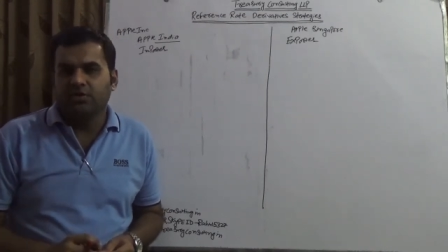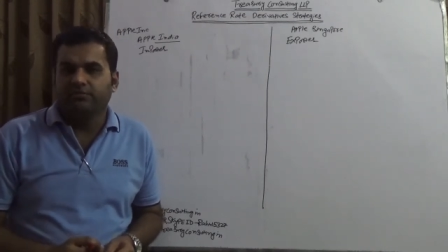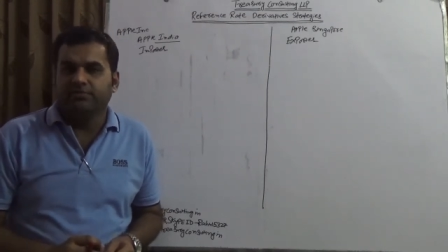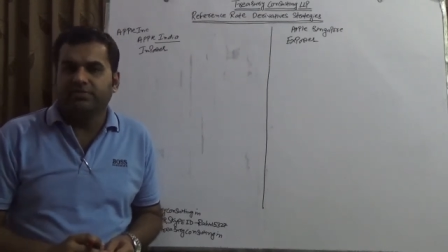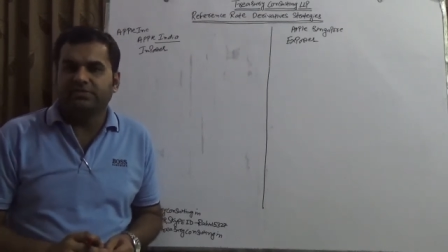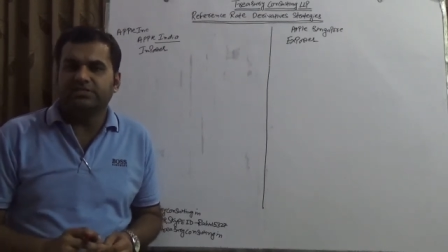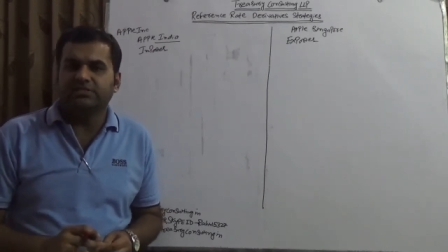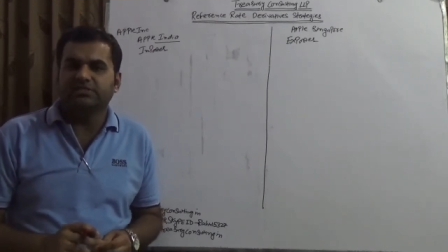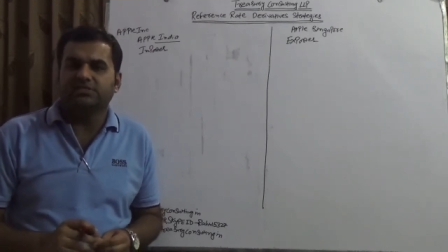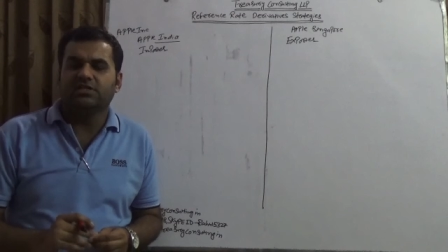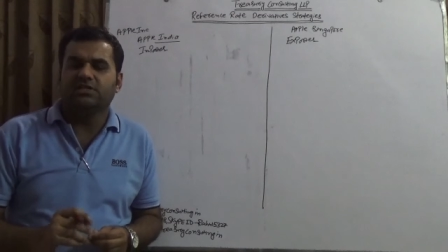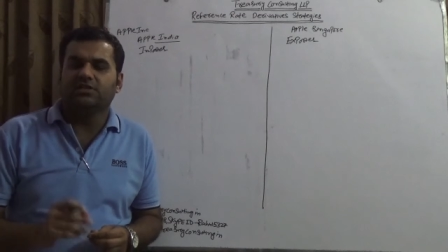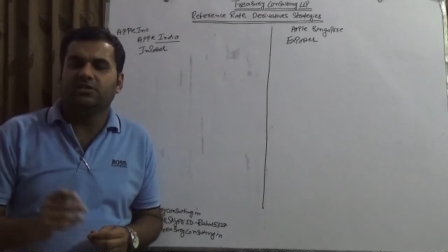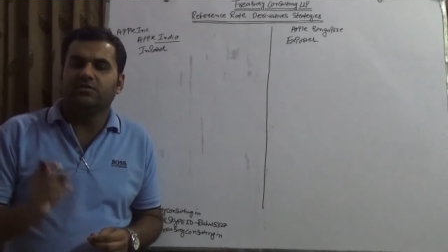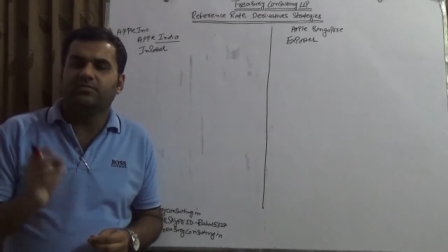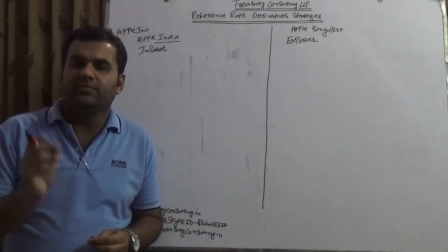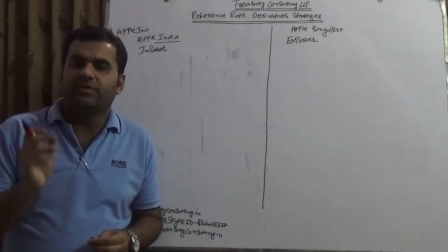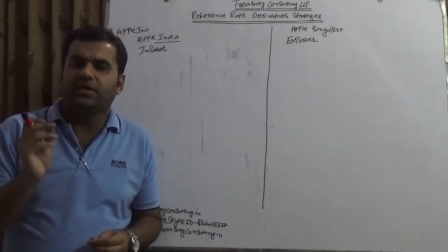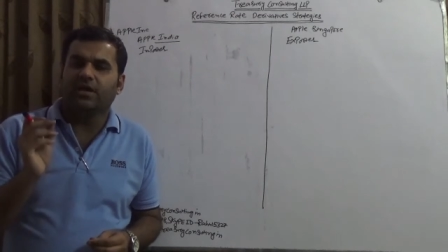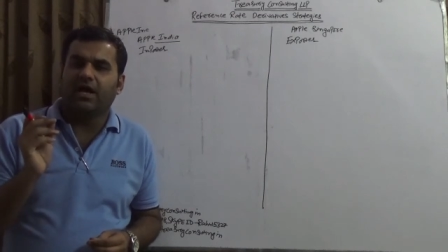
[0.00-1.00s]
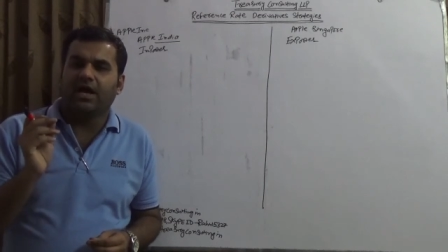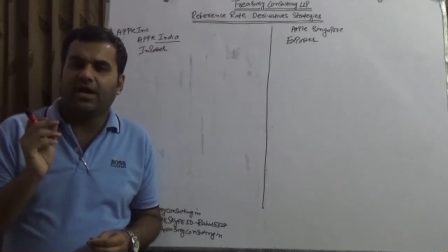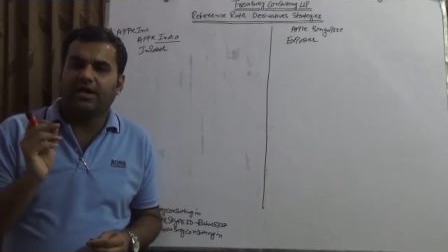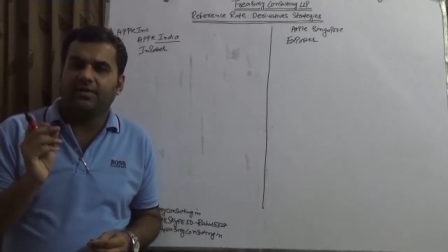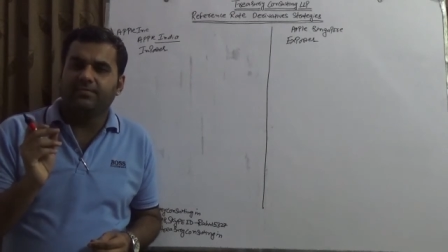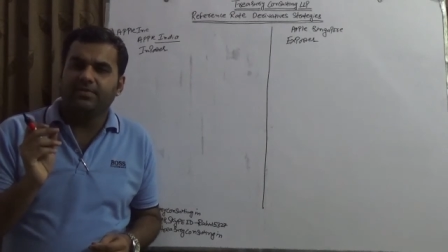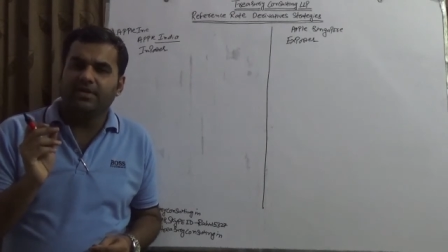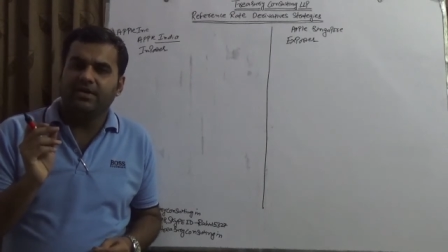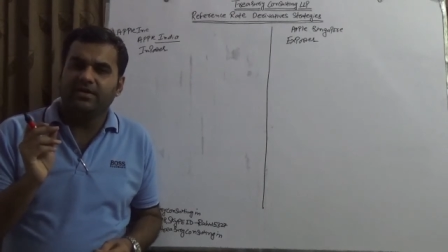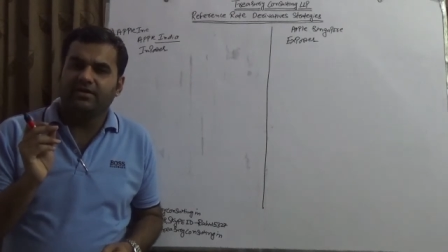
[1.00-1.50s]
which is nothing but
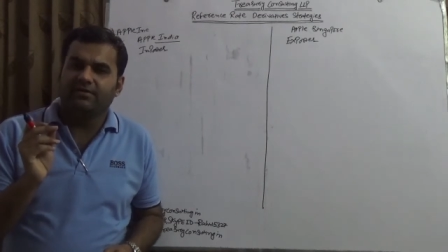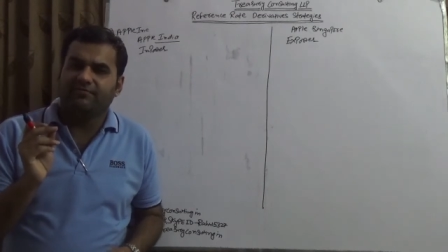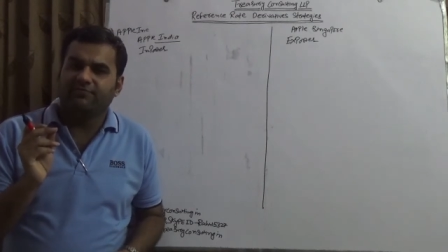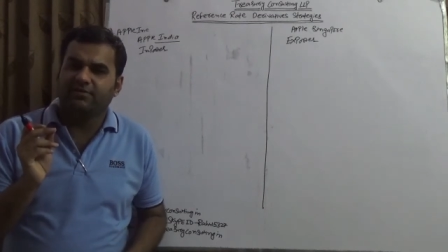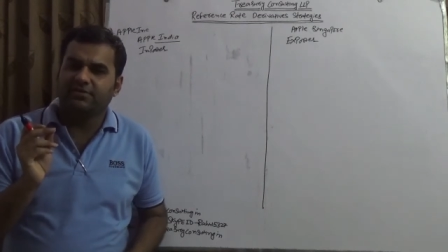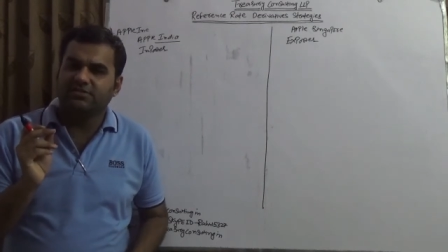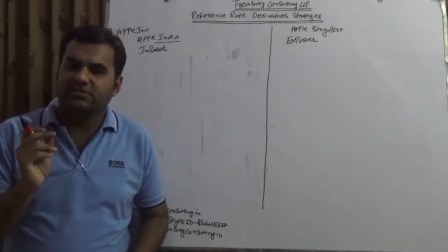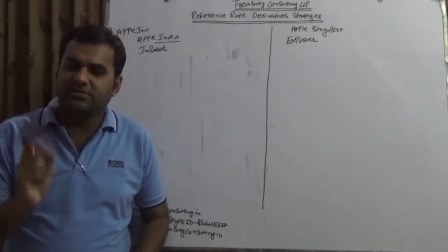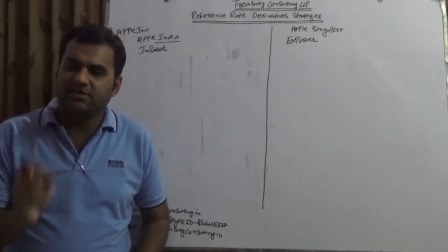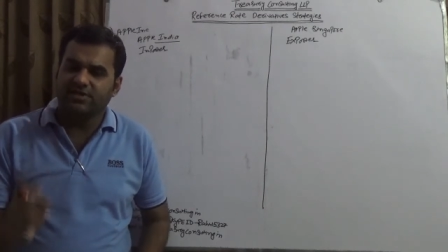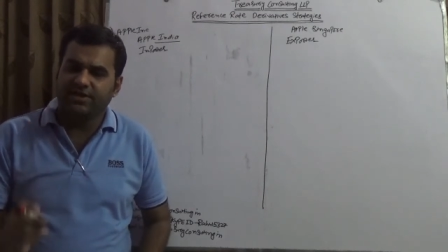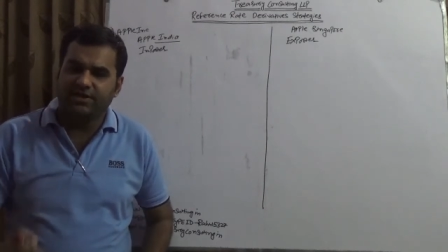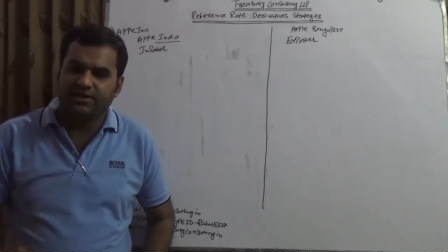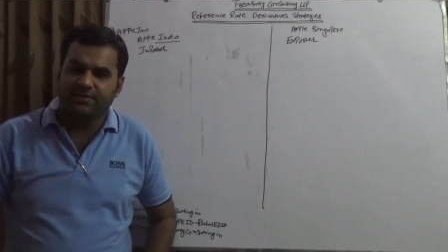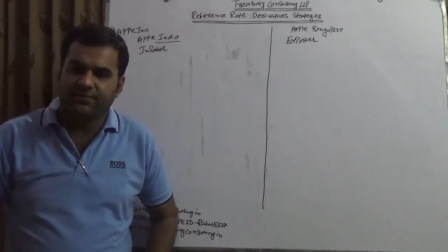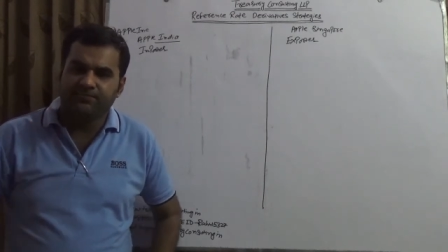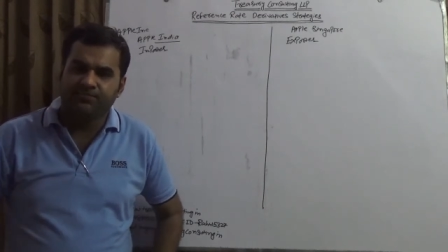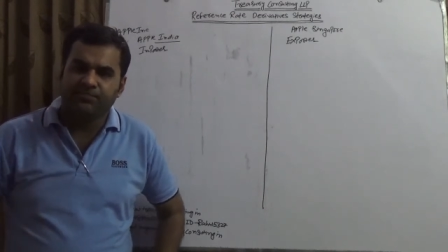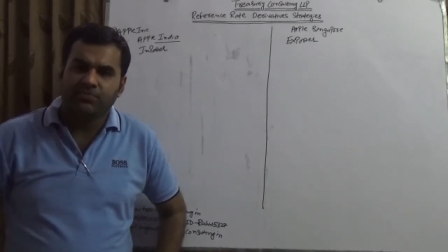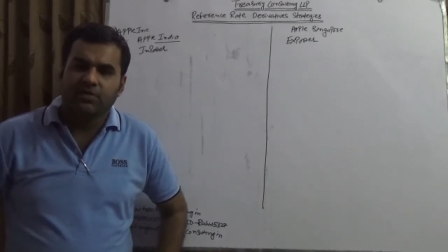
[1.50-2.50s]
RBI reference rate